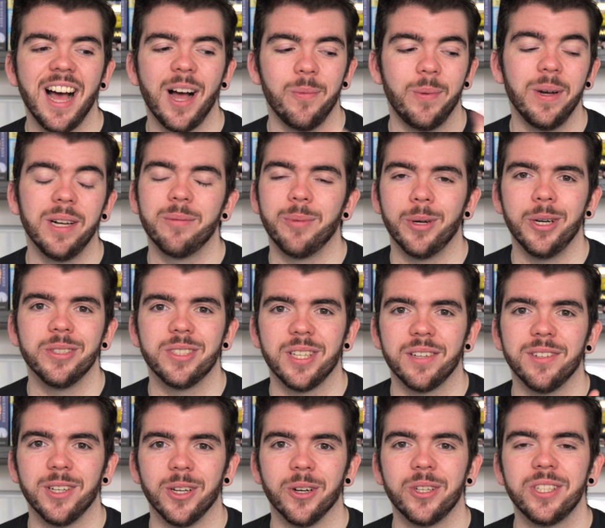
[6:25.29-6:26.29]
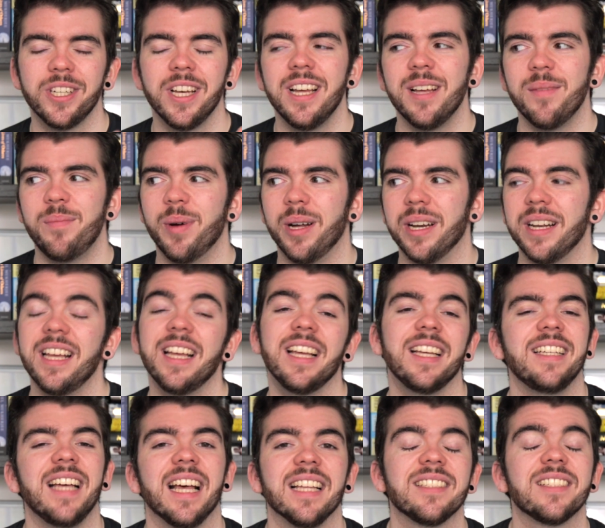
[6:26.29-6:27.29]
I will once I've looked, but
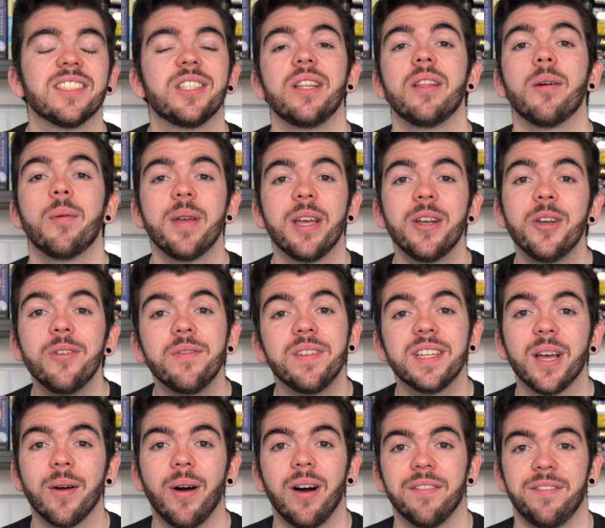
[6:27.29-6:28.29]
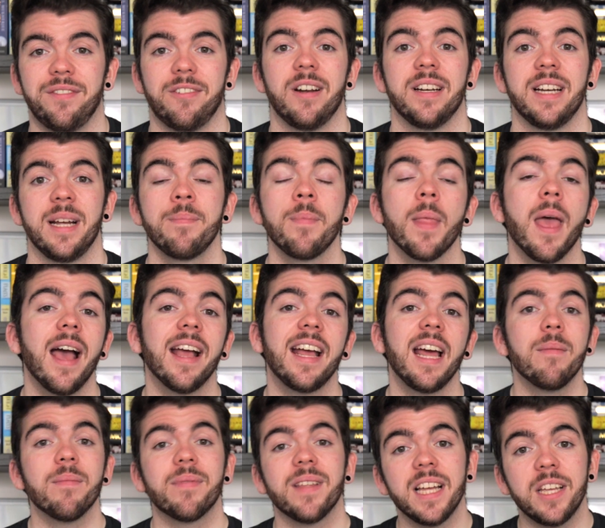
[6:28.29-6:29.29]
yes, so there'll be a new video on Friday.
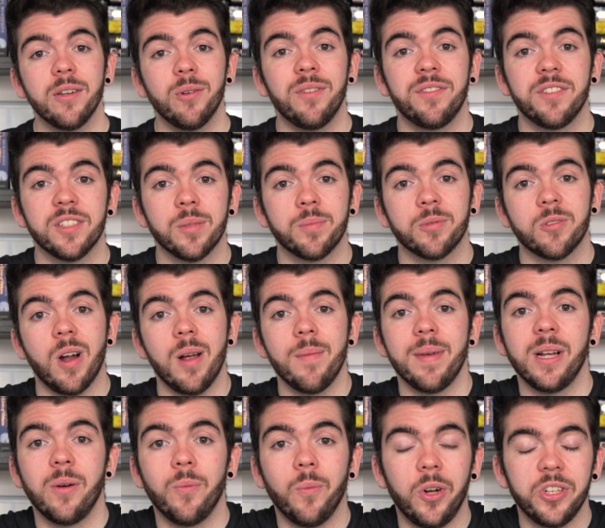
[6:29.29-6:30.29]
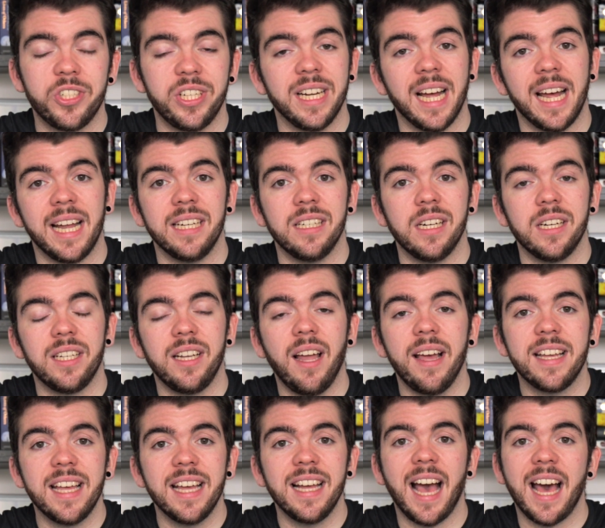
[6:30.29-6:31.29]
Again, thank you all for subscribing, watching and
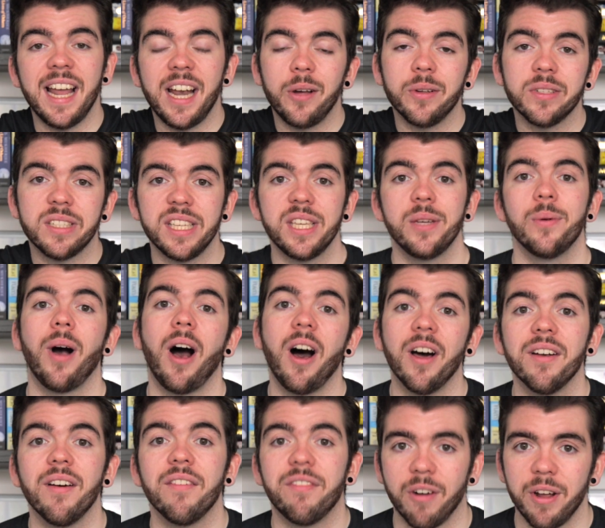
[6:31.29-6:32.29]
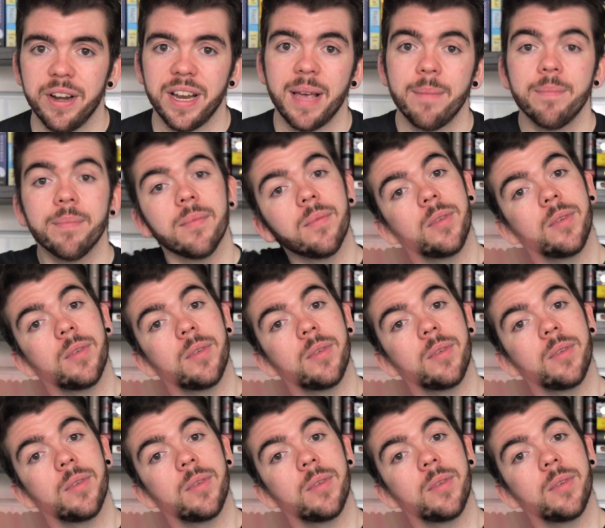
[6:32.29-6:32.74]
liking, and I'll see you on Friday.